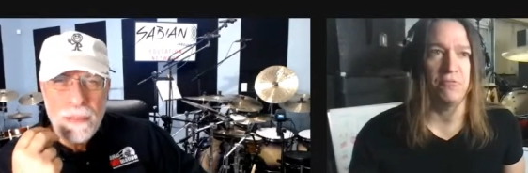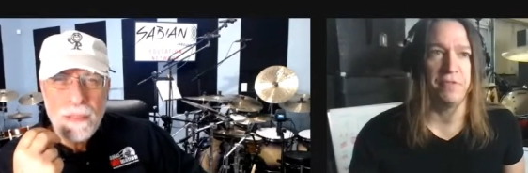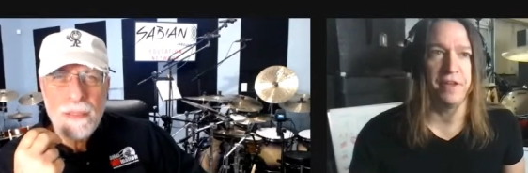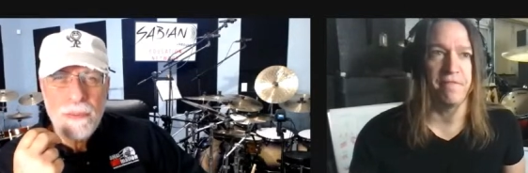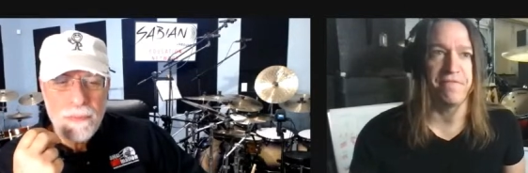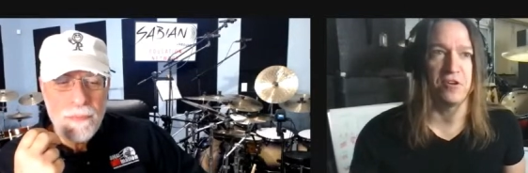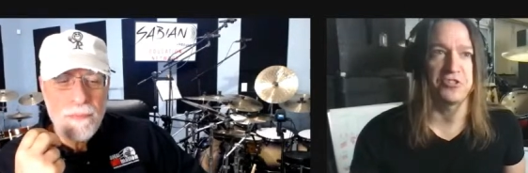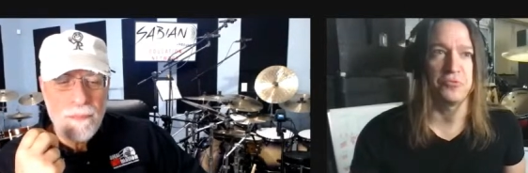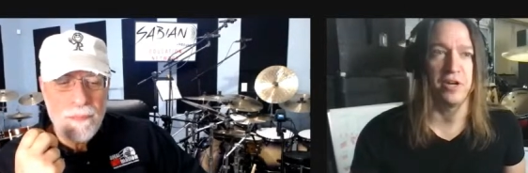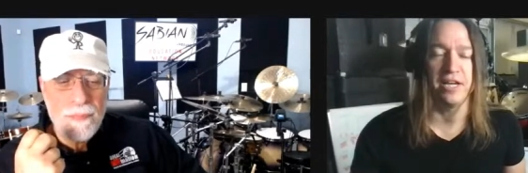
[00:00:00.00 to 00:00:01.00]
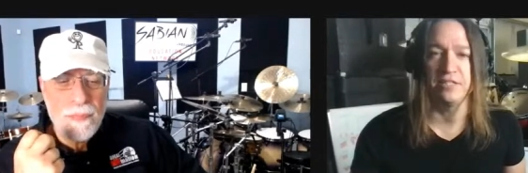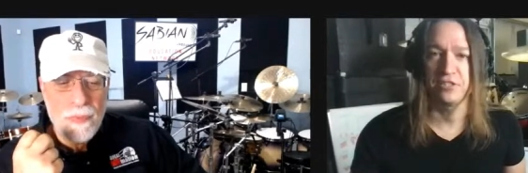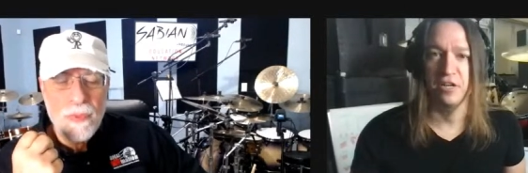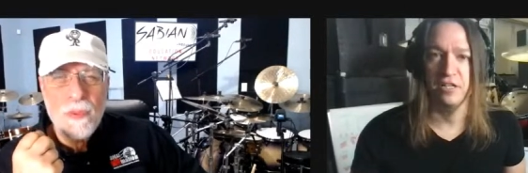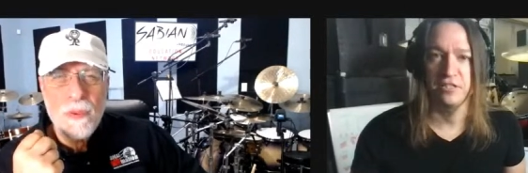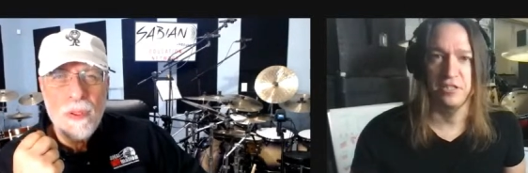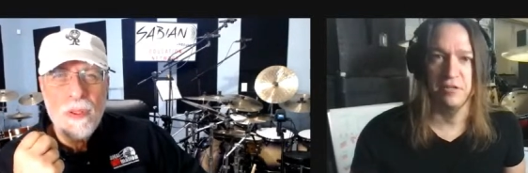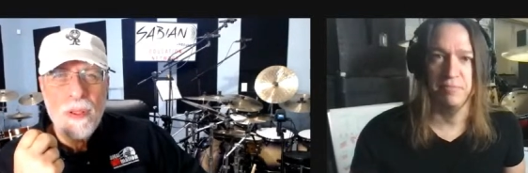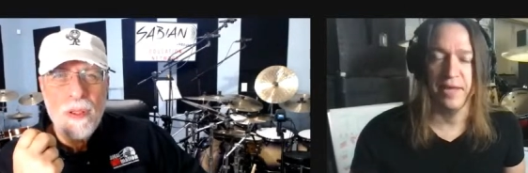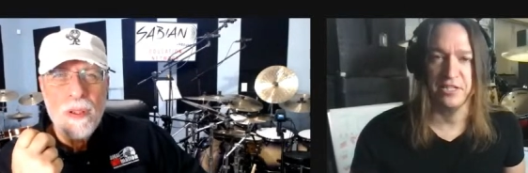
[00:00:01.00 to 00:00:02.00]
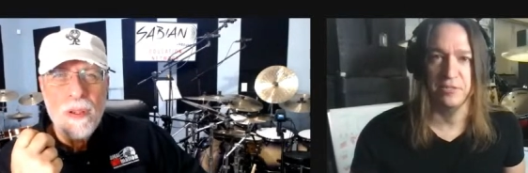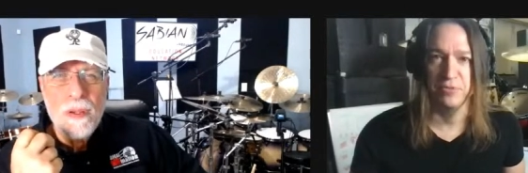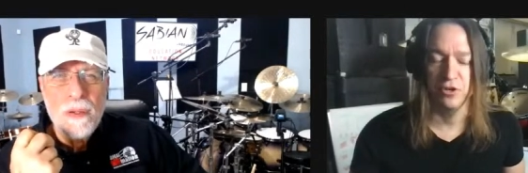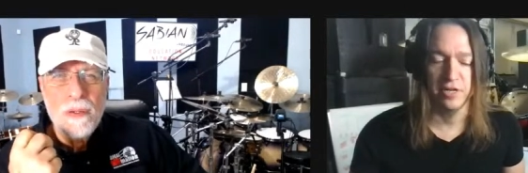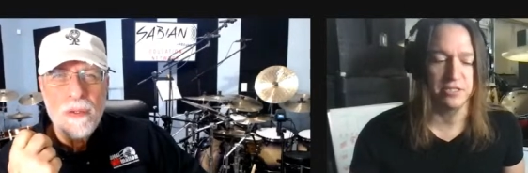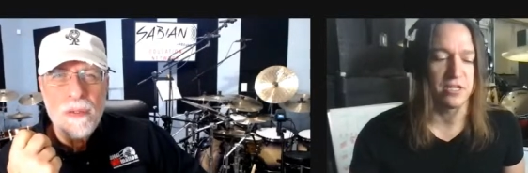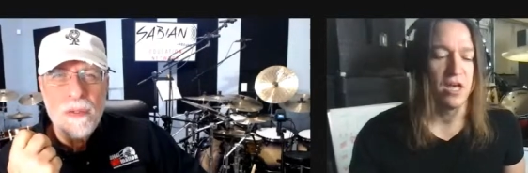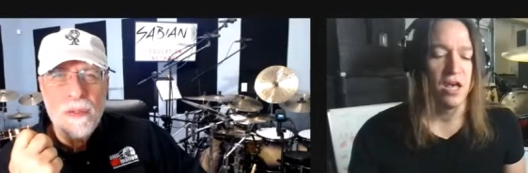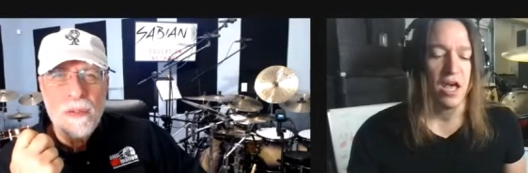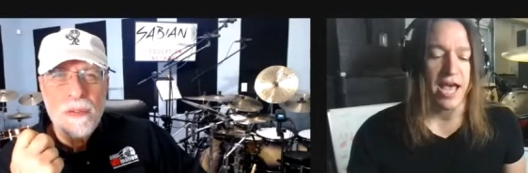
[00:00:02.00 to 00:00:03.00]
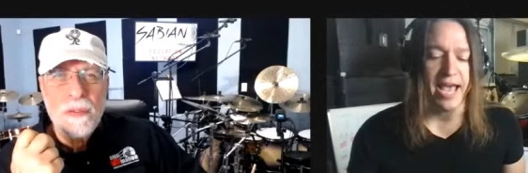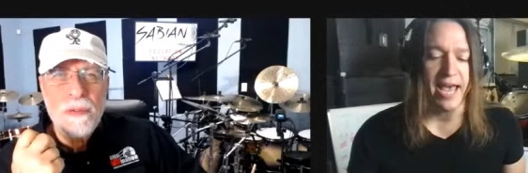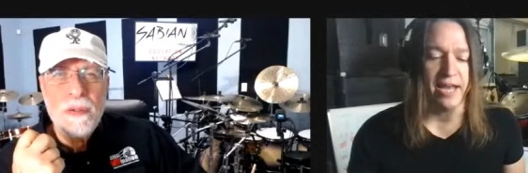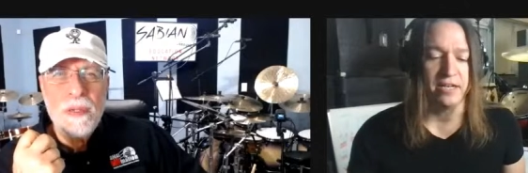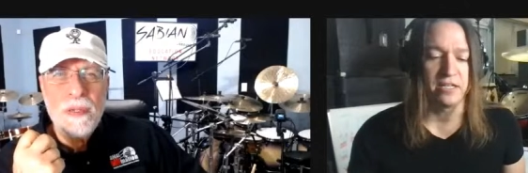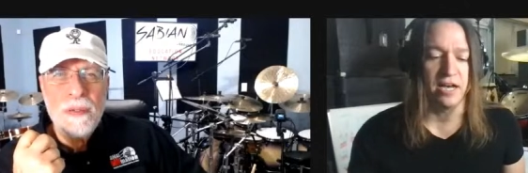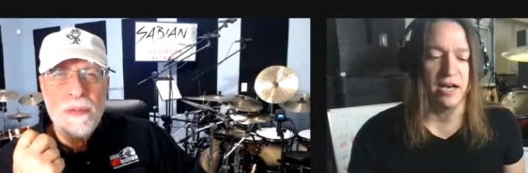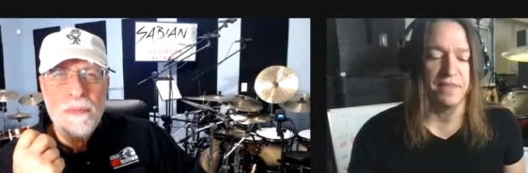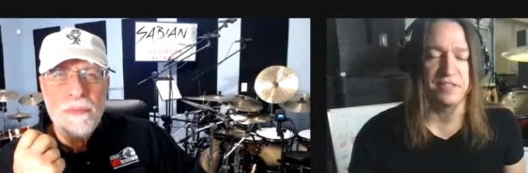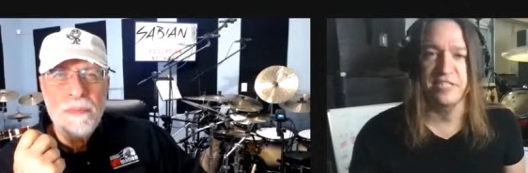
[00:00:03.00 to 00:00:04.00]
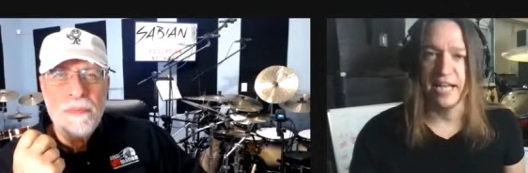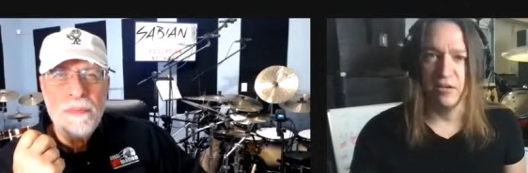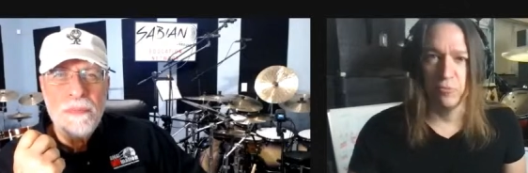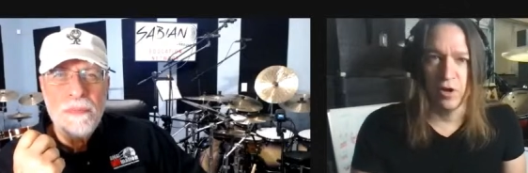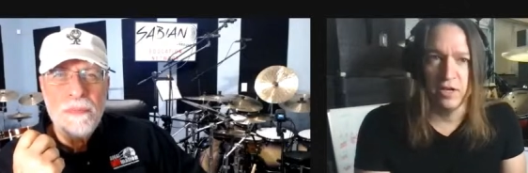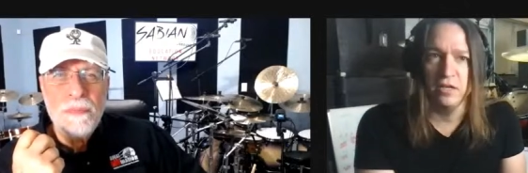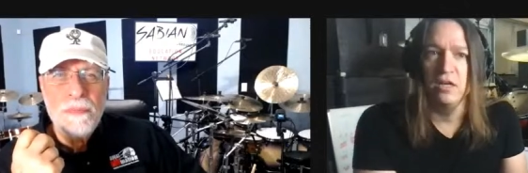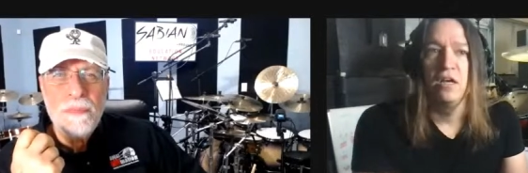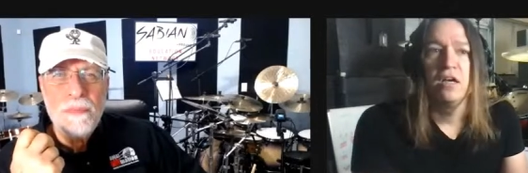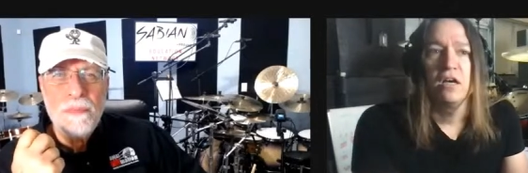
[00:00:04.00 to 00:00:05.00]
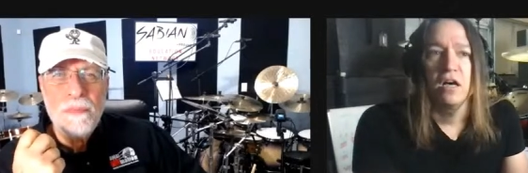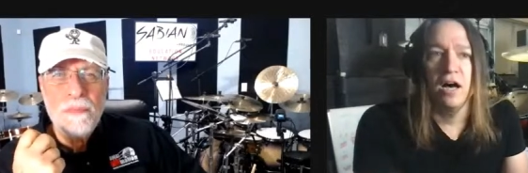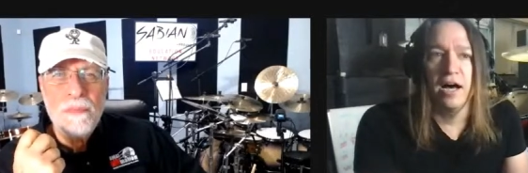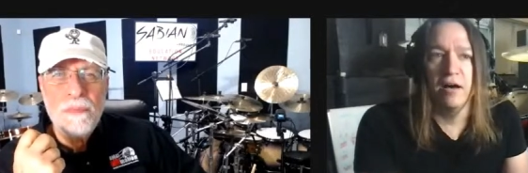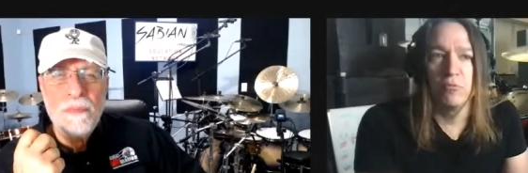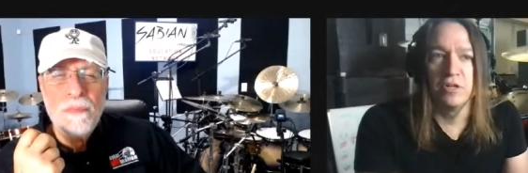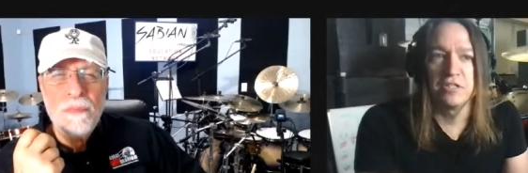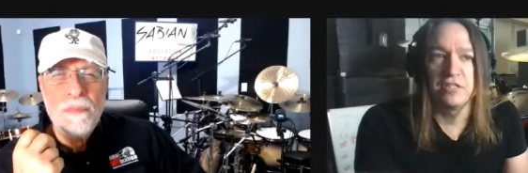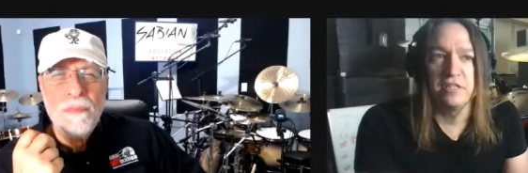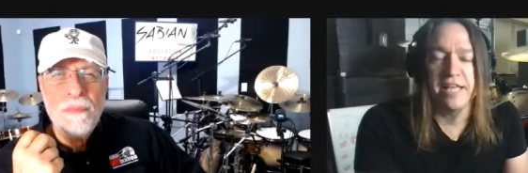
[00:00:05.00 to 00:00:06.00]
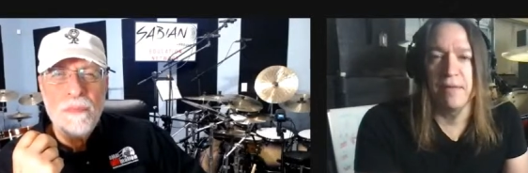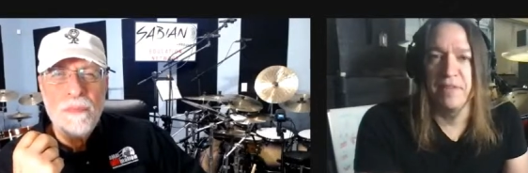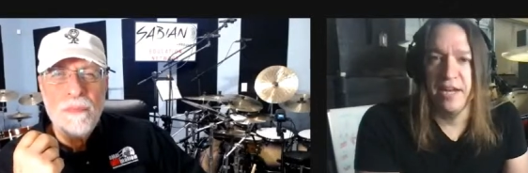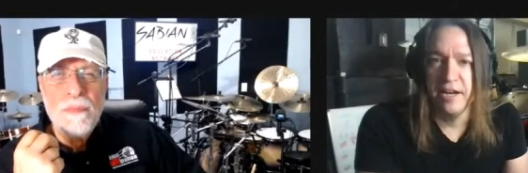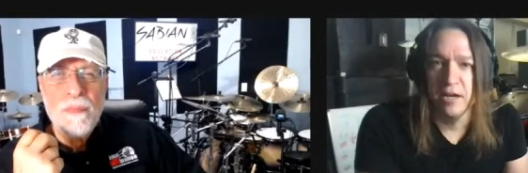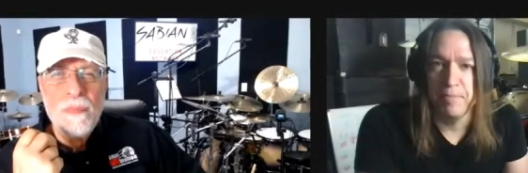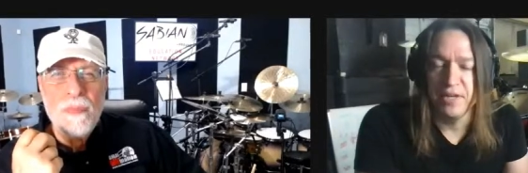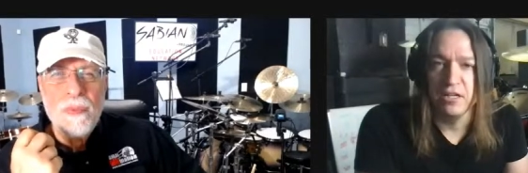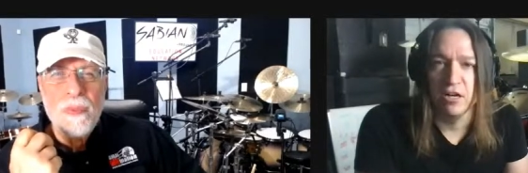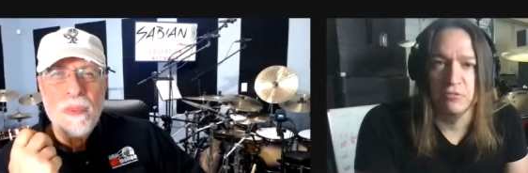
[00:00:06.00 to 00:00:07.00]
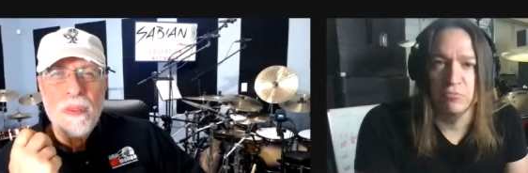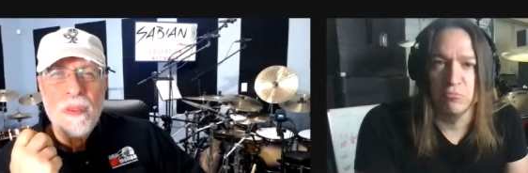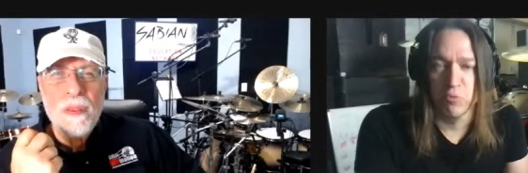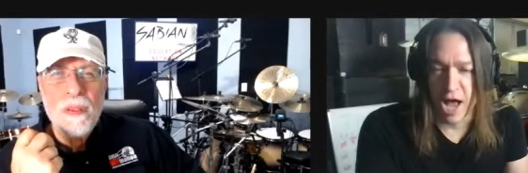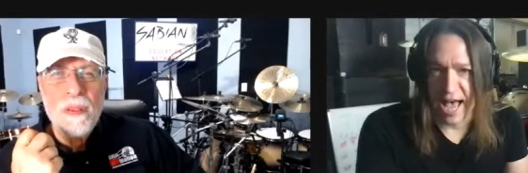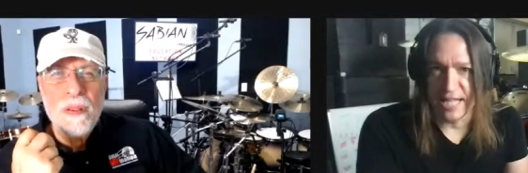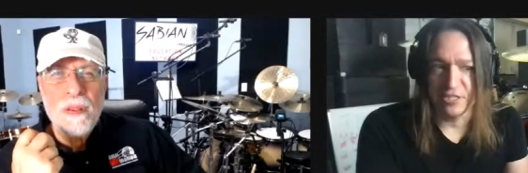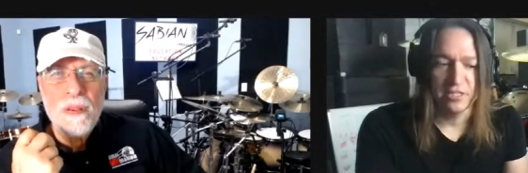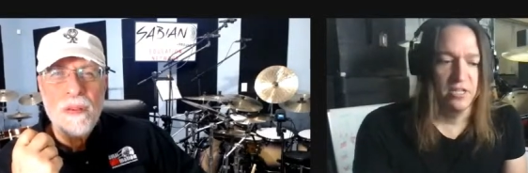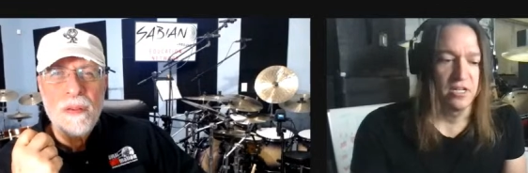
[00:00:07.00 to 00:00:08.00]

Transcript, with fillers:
Speaker 1: their first one had started to make some noise, and uh, the second one uh, was the album that ended up being called Rise.